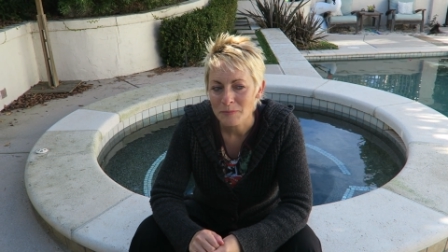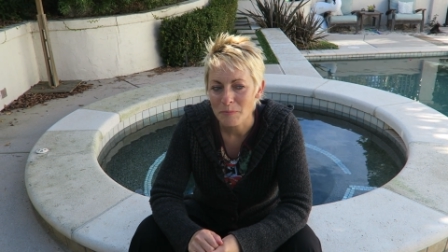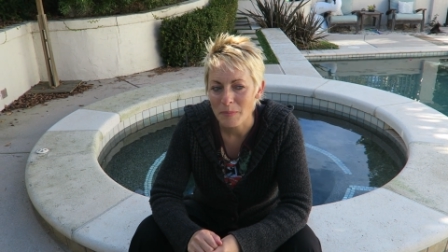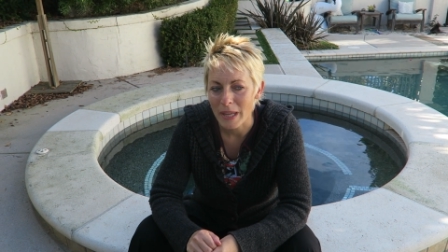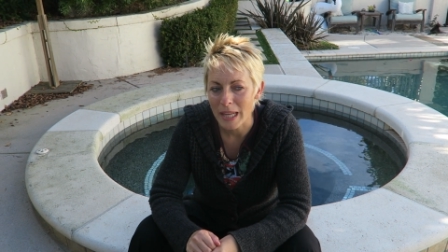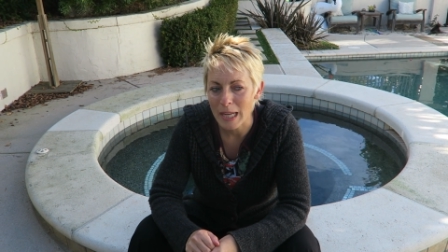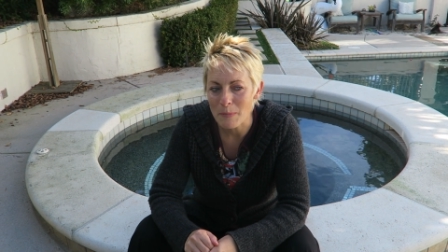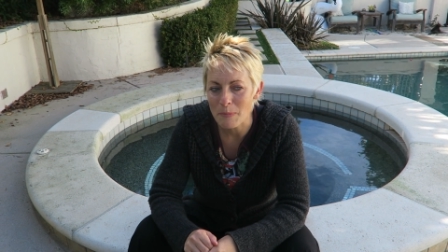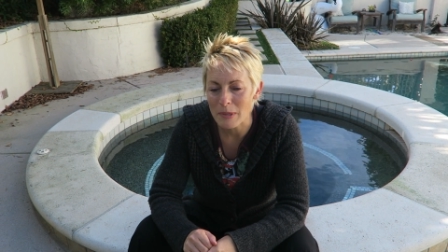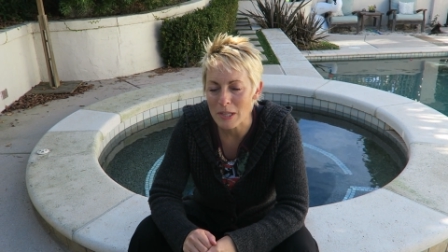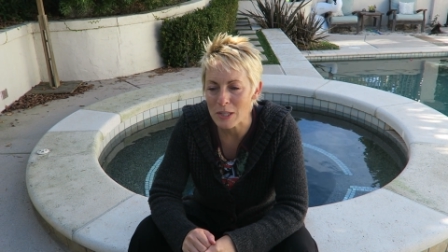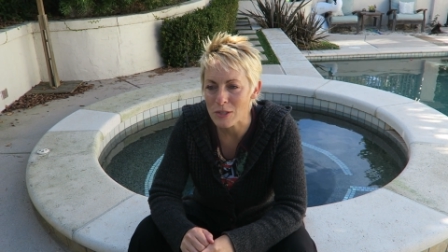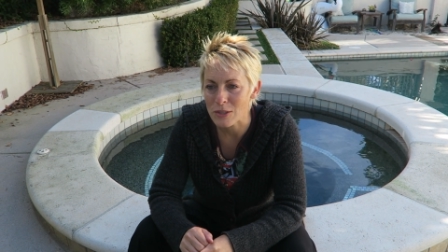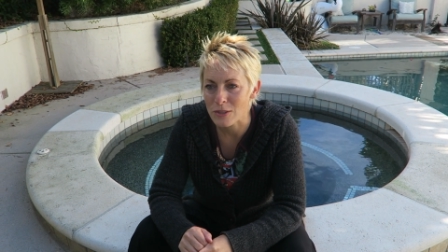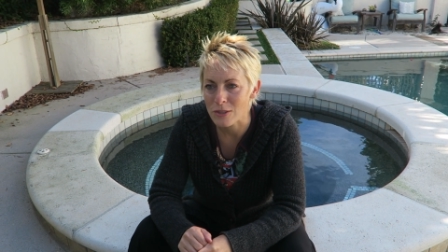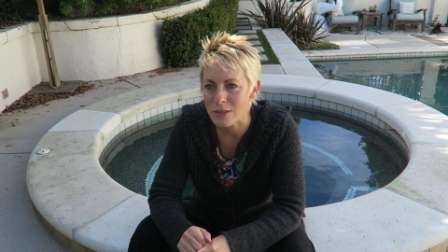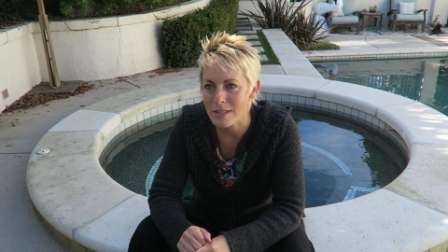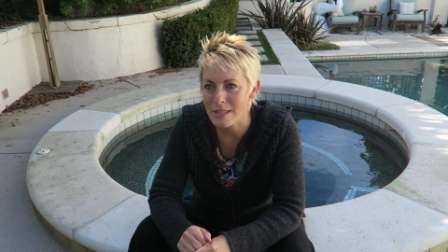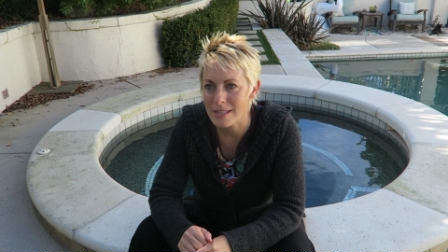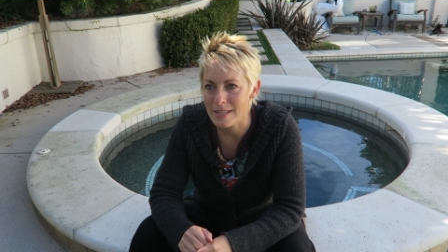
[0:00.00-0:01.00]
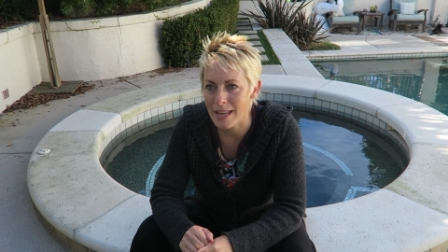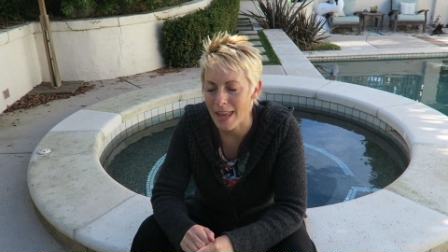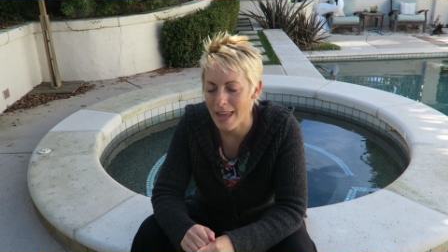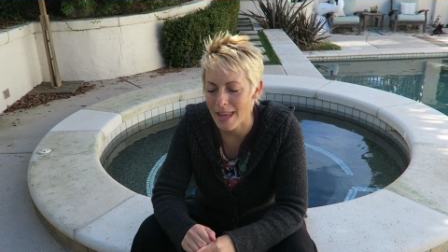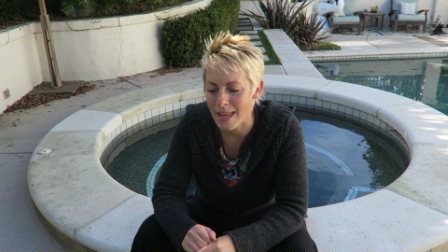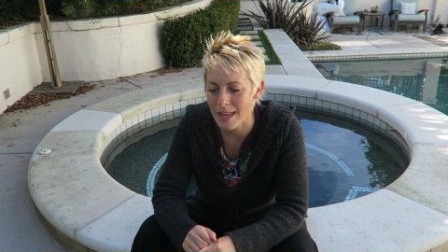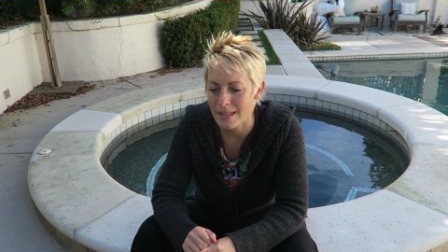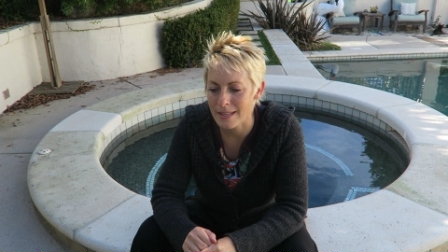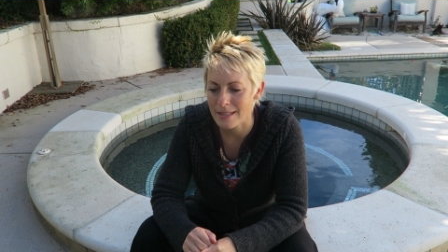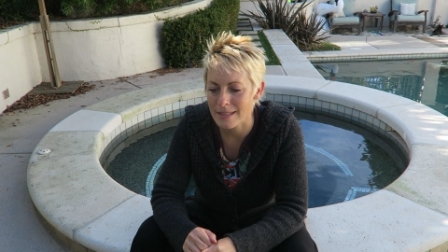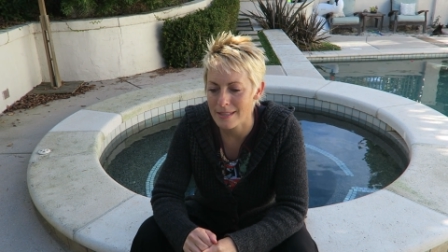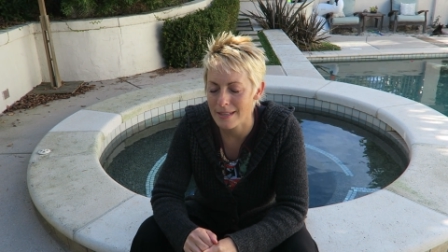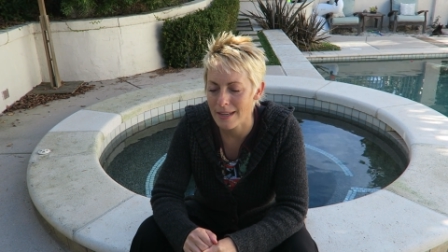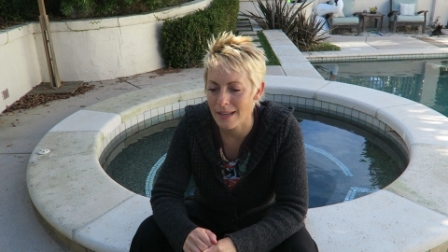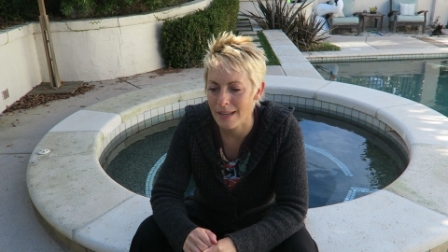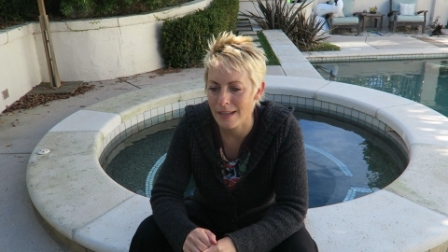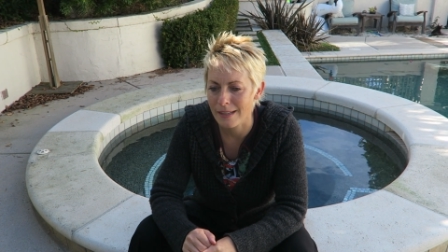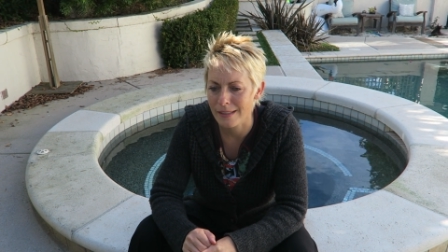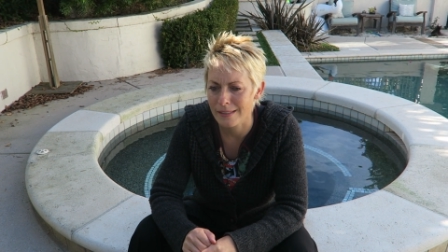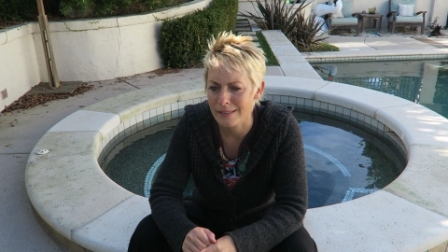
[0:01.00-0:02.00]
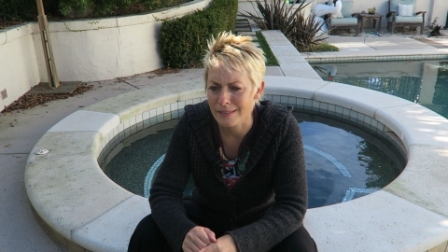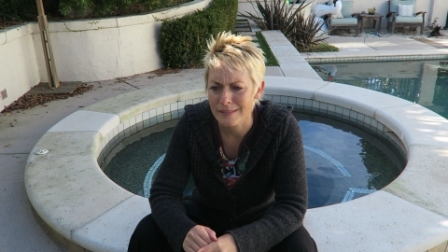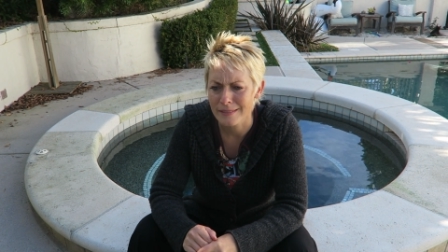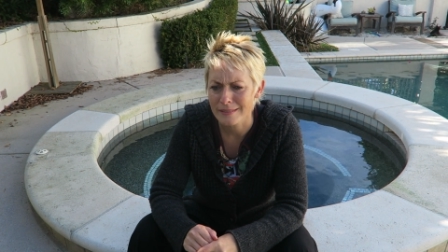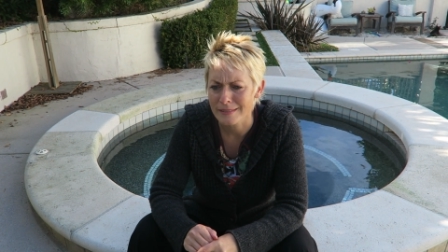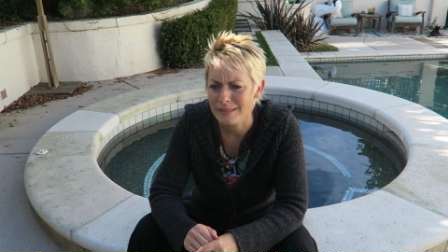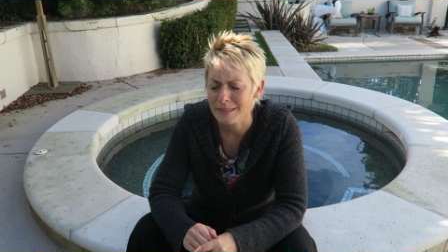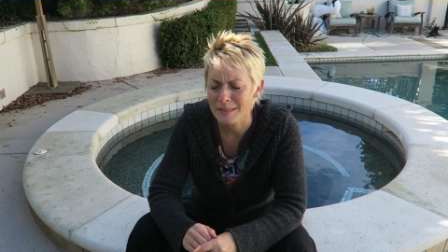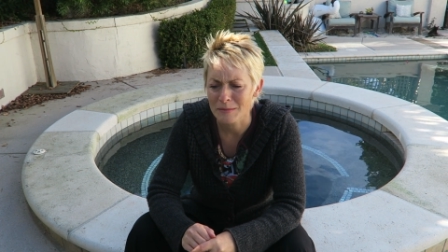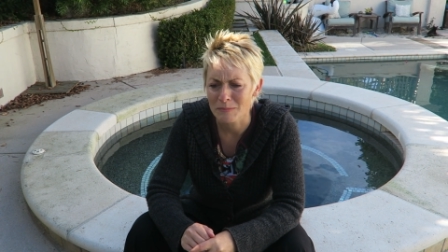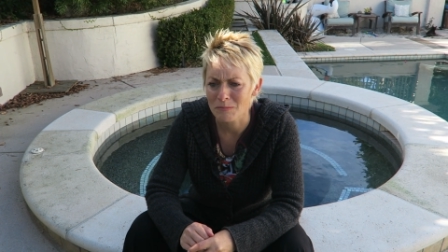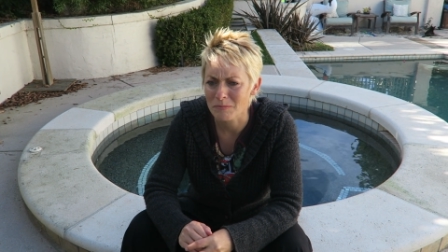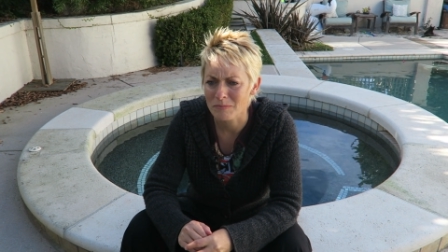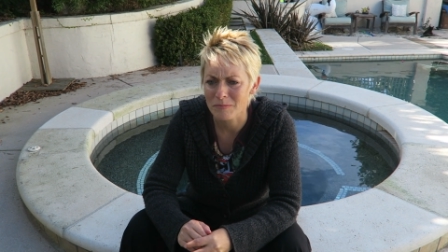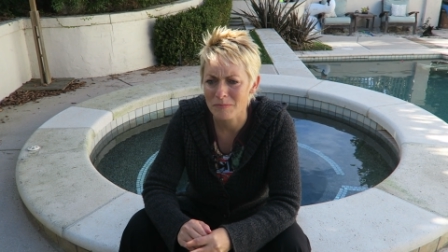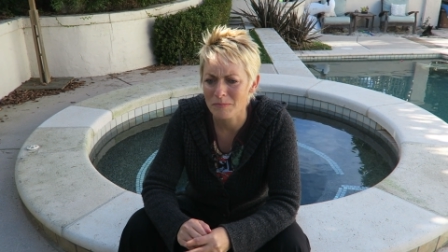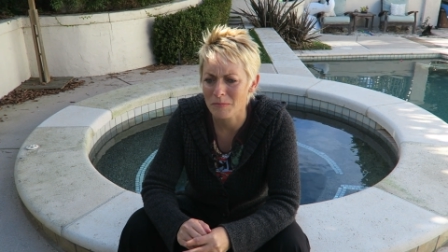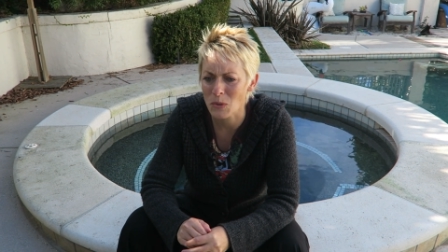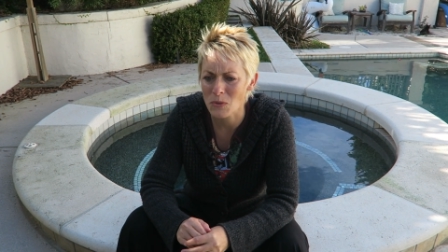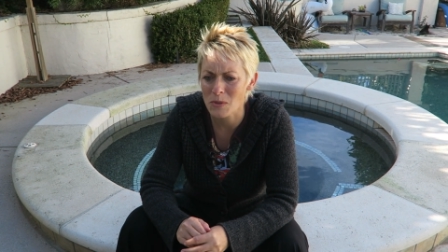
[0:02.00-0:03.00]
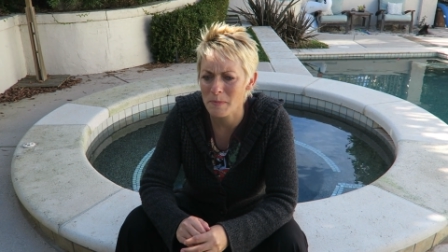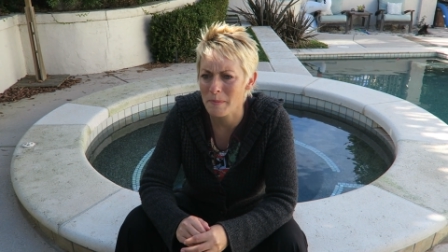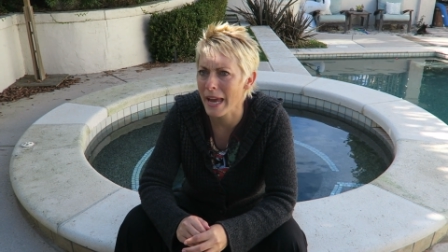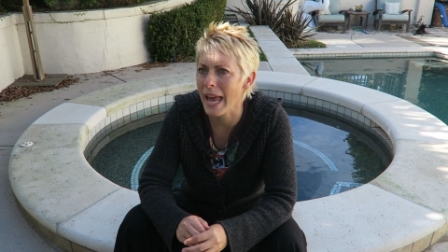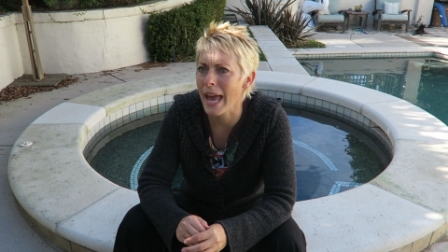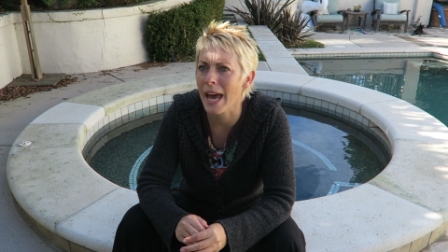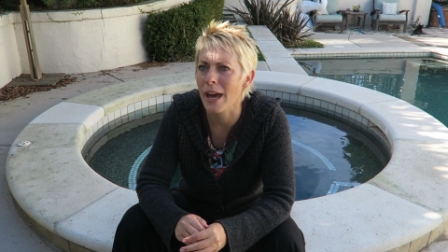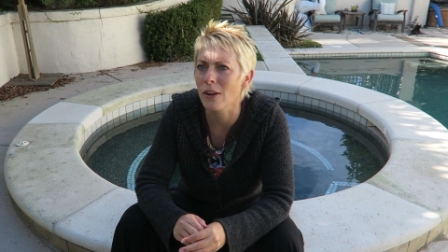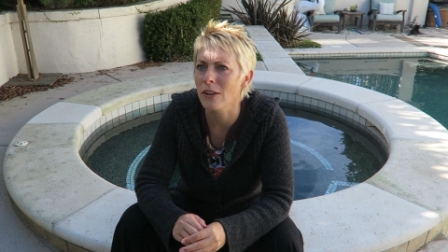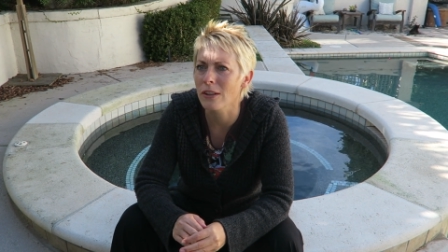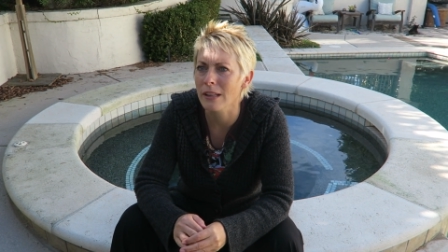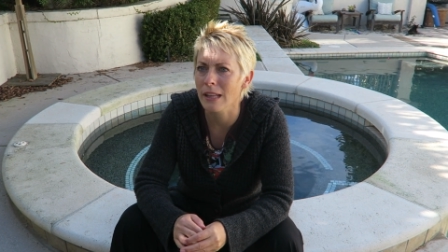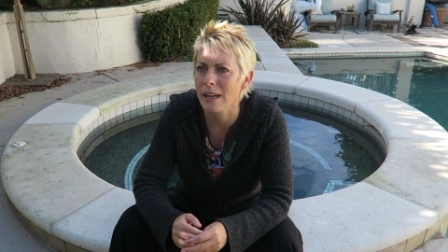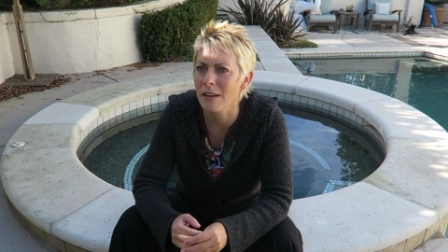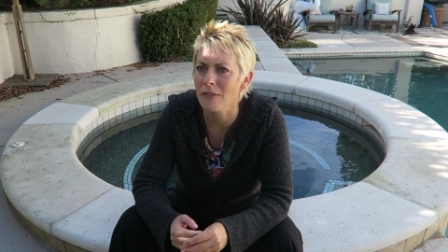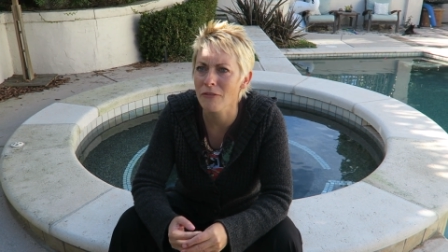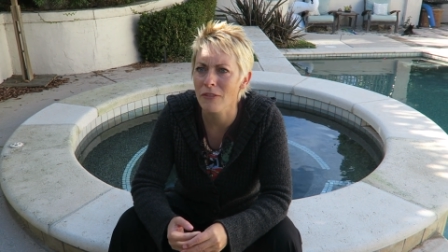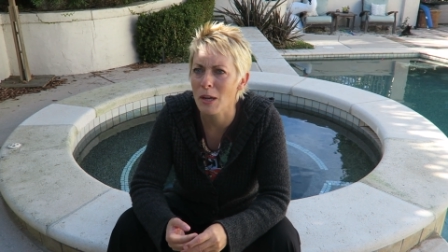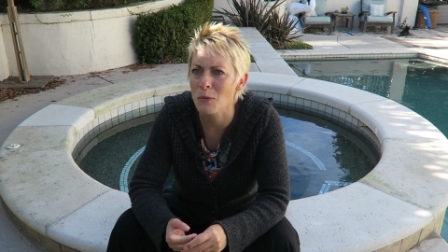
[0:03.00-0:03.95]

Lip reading: penny pinchers, and most of my adult life